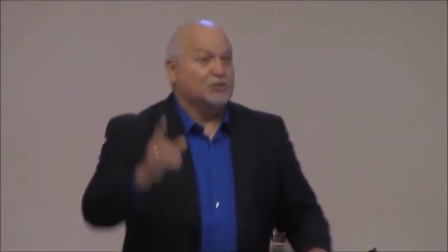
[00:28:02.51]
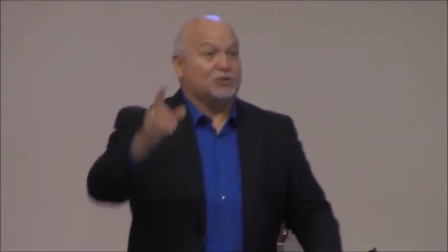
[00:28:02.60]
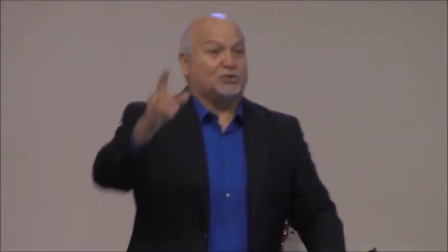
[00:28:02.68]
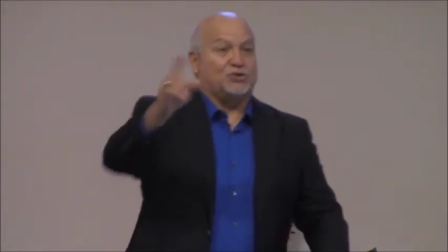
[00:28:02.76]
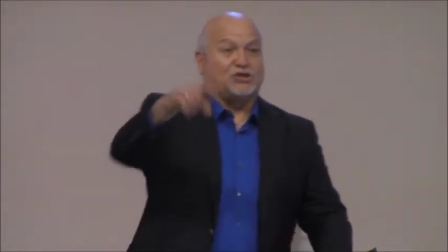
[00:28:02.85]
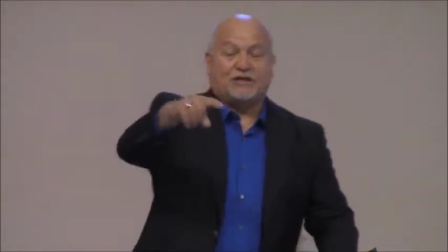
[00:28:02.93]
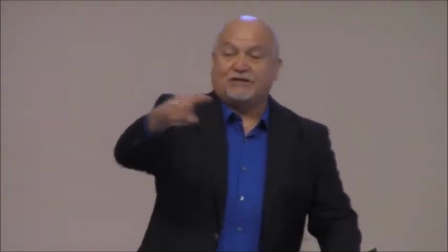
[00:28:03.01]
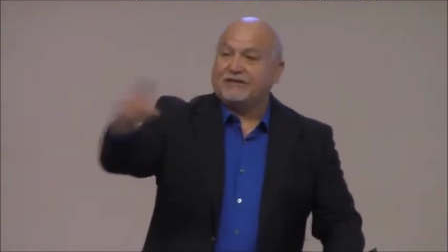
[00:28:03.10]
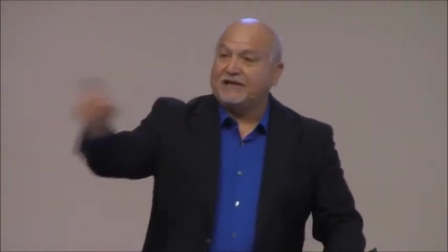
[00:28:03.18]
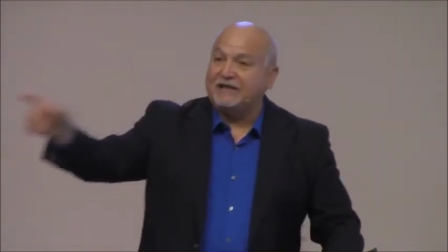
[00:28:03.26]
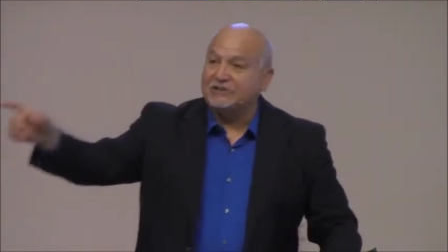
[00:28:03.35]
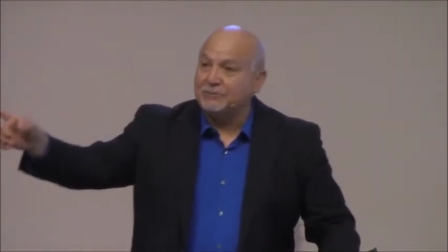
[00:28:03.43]
To share the
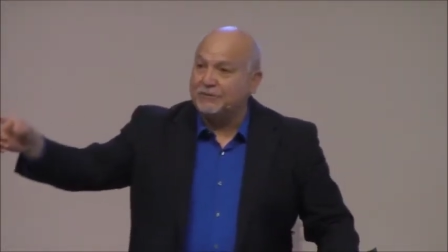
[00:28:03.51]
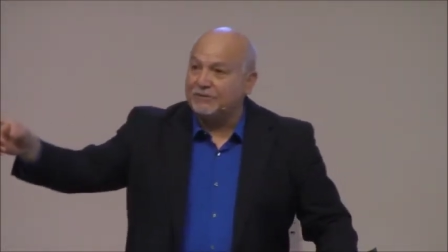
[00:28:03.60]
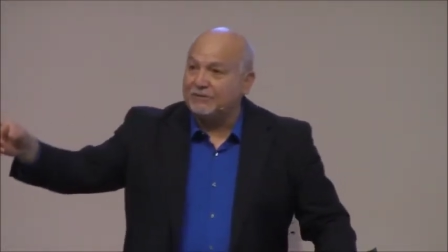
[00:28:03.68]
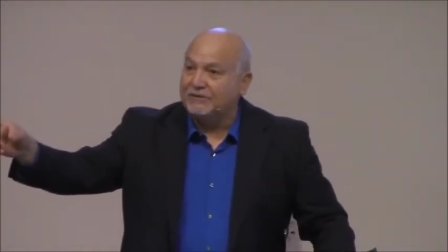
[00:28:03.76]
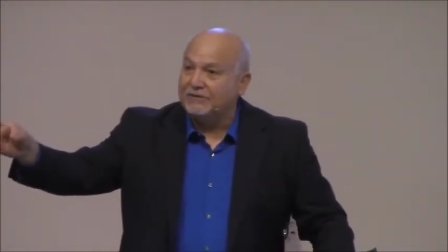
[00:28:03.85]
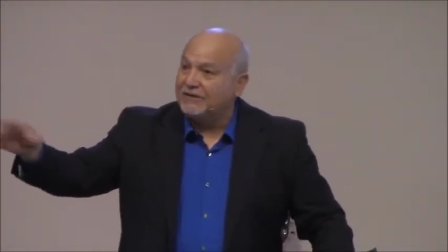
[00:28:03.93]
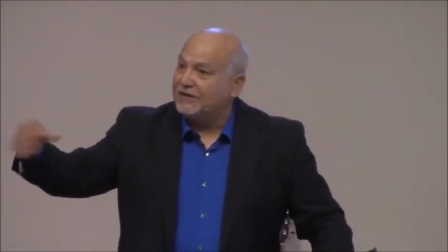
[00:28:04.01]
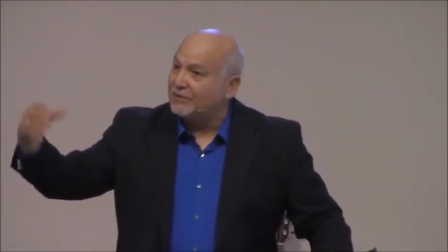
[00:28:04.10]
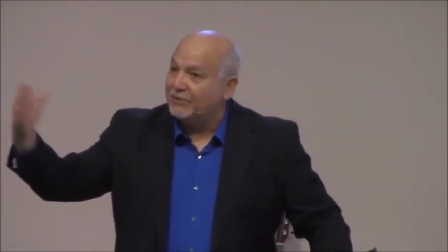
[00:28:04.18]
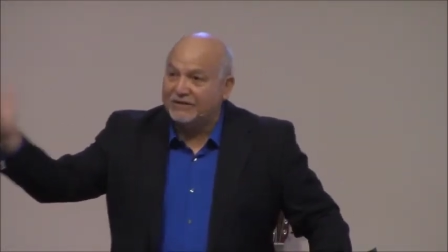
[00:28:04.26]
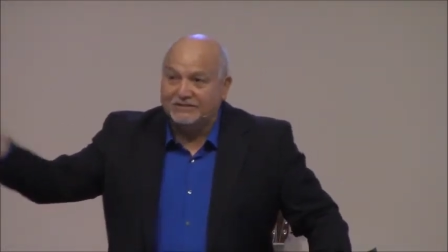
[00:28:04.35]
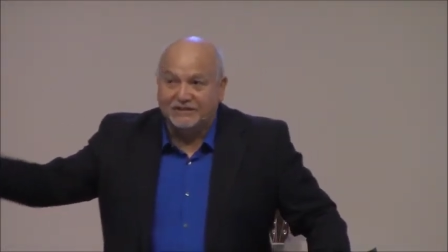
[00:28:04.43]
gospel. And
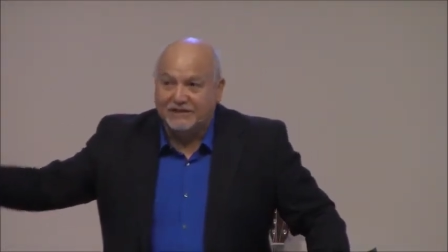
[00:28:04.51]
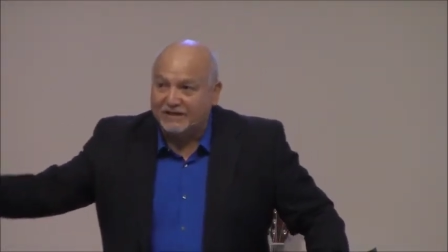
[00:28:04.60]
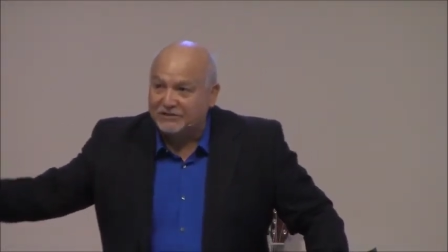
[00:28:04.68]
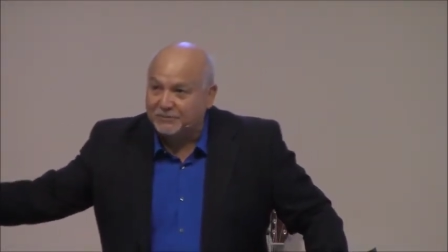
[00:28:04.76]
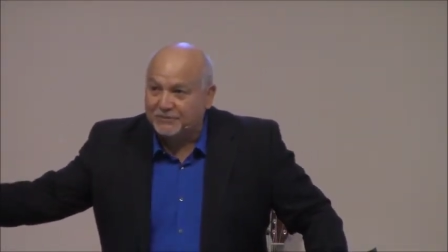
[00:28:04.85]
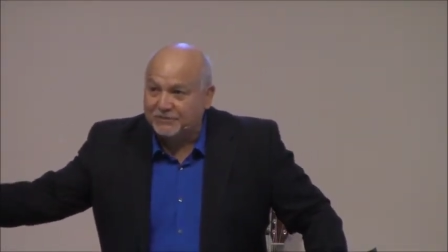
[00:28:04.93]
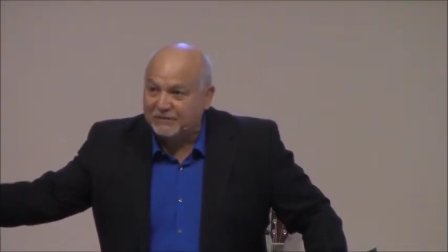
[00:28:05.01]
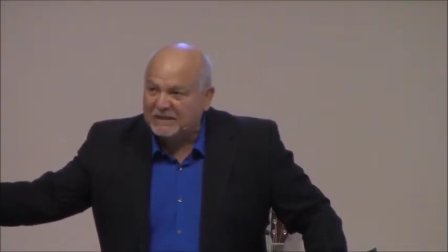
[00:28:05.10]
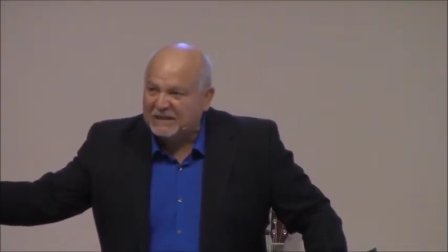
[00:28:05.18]
what is the gospel?